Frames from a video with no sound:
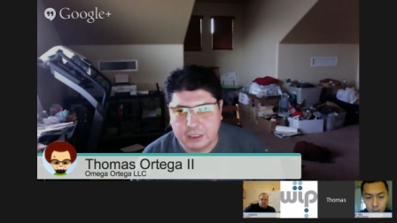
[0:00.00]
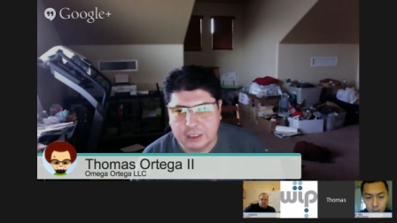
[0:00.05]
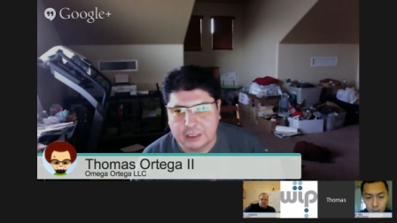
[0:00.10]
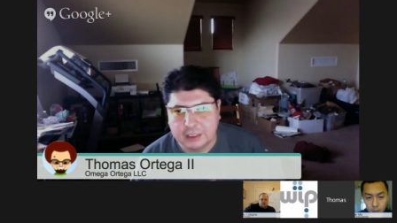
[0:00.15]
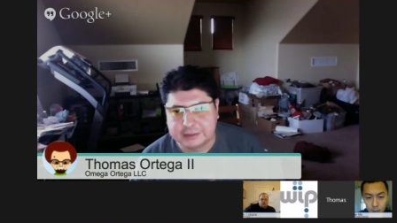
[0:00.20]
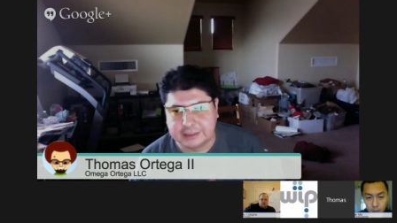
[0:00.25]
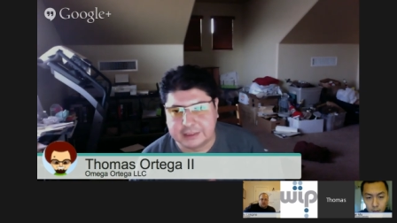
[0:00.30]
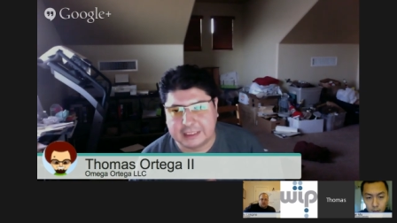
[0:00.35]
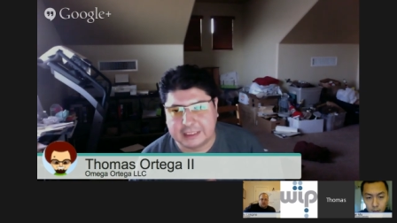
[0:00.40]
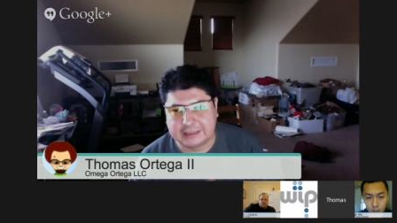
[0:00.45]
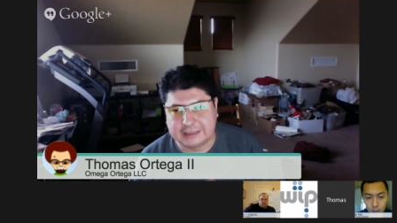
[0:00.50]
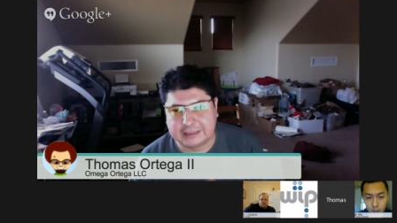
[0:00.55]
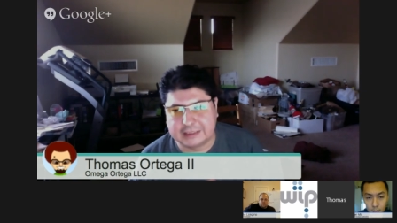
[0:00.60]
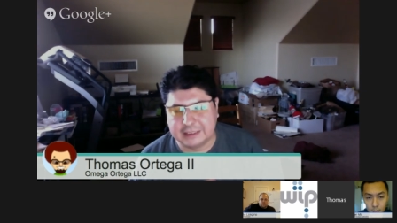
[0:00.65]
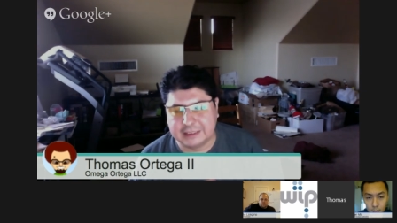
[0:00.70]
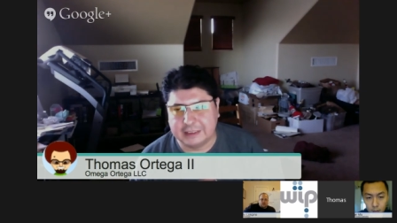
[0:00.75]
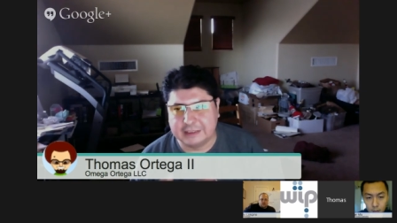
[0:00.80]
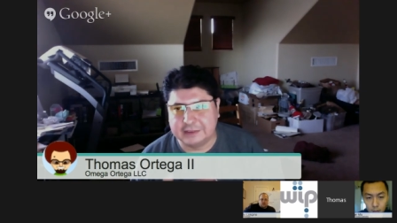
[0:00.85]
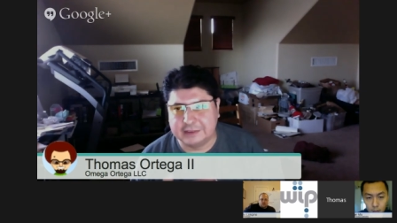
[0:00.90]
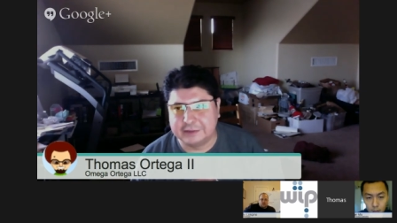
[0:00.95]
so
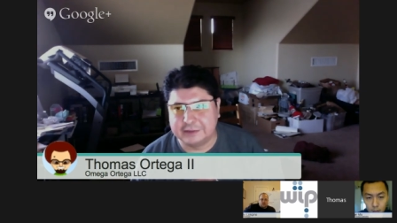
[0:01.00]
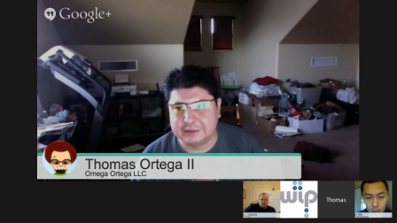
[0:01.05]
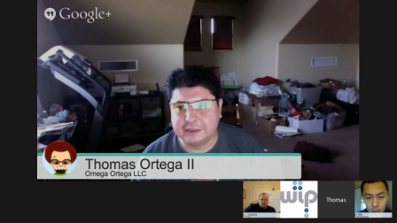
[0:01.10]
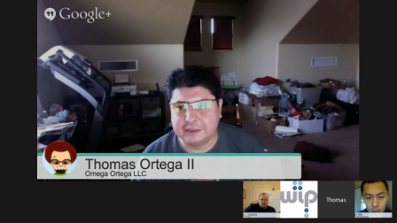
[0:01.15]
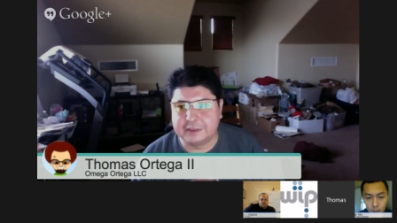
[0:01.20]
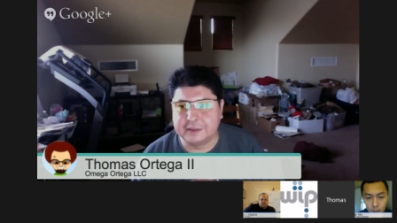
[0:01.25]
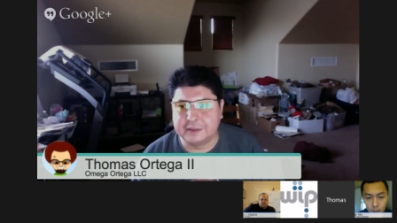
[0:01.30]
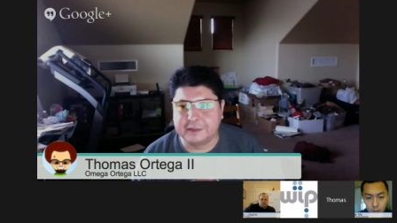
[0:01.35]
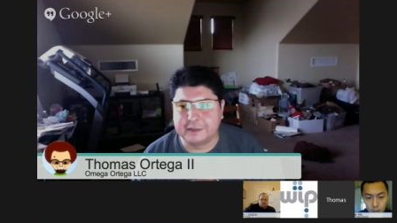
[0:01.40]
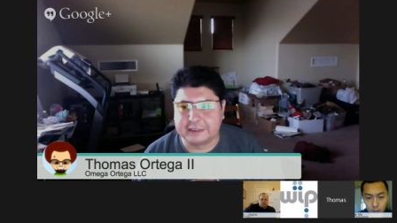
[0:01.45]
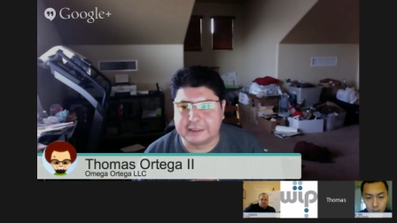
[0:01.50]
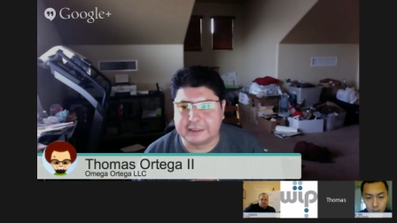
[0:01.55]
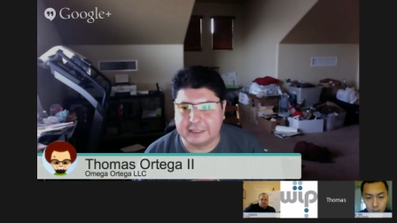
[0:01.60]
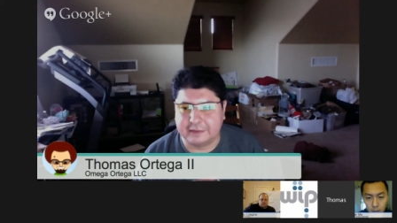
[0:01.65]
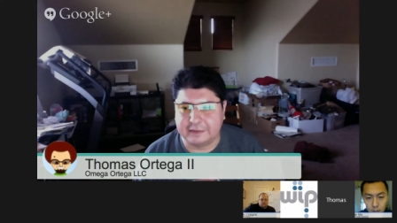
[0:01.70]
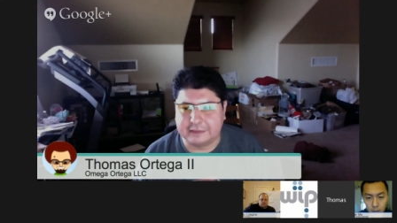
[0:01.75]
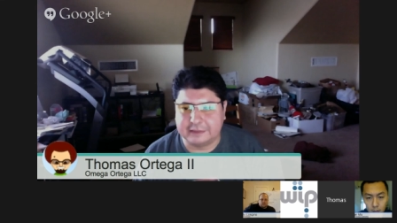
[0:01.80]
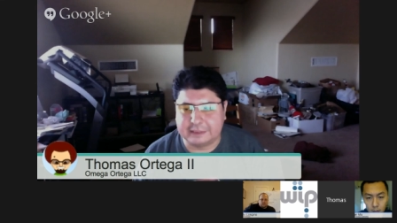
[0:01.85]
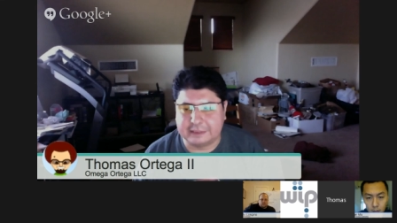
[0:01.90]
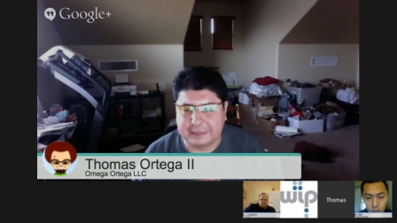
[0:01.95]
those are the two things that I would say.